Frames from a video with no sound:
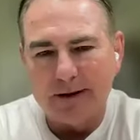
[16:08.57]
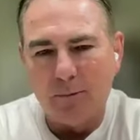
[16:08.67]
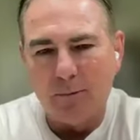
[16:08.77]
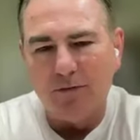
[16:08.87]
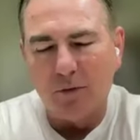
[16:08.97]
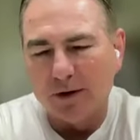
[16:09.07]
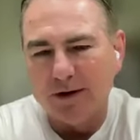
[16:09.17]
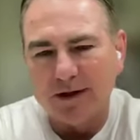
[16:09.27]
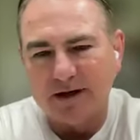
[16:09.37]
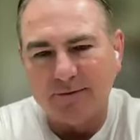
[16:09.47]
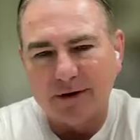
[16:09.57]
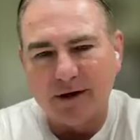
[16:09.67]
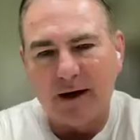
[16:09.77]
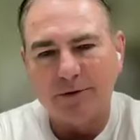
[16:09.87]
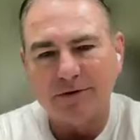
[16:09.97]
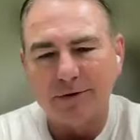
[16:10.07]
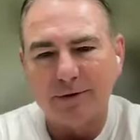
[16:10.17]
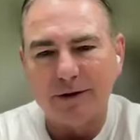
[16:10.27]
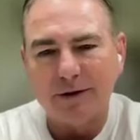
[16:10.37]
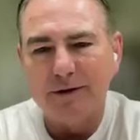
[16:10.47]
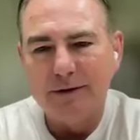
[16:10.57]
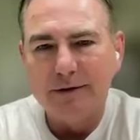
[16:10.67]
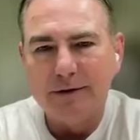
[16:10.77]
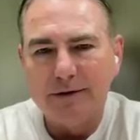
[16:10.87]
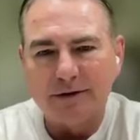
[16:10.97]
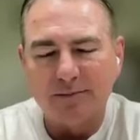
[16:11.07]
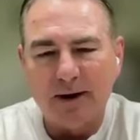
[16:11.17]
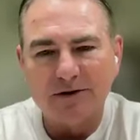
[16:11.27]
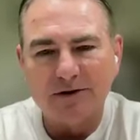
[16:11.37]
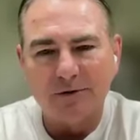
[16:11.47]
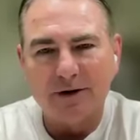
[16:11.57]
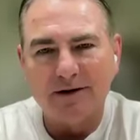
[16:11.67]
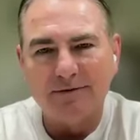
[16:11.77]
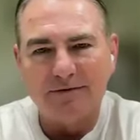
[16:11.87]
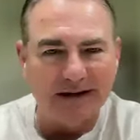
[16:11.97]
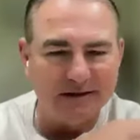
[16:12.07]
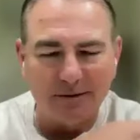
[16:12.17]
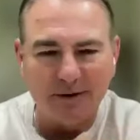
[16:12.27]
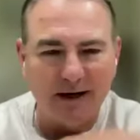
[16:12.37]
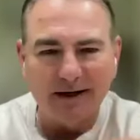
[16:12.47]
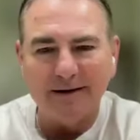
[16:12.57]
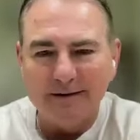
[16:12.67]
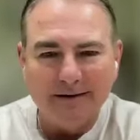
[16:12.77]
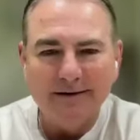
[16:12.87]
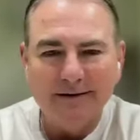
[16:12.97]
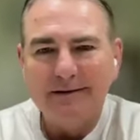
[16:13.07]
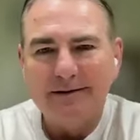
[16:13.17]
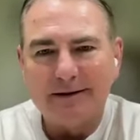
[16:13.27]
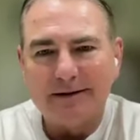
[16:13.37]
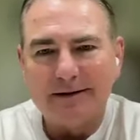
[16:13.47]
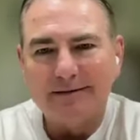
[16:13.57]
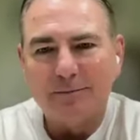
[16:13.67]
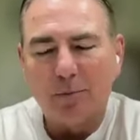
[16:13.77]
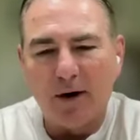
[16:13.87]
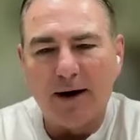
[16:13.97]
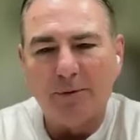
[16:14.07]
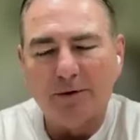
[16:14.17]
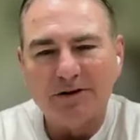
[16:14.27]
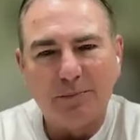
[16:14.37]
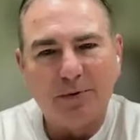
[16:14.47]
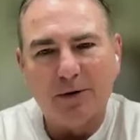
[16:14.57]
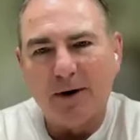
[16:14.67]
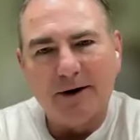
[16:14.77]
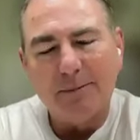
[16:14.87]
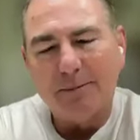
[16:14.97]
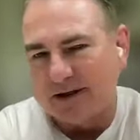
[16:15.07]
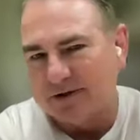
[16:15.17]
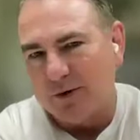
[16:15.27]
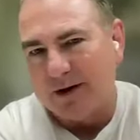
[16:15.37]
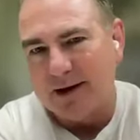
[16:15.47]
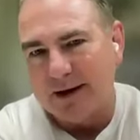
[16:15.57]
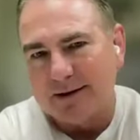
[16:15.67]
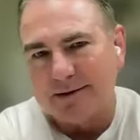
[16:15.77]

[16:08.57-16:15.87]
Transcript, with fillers: Uh, I'm all for kids having an opportunity, and just making sure we can find some kind of uh, parameters to put around it best we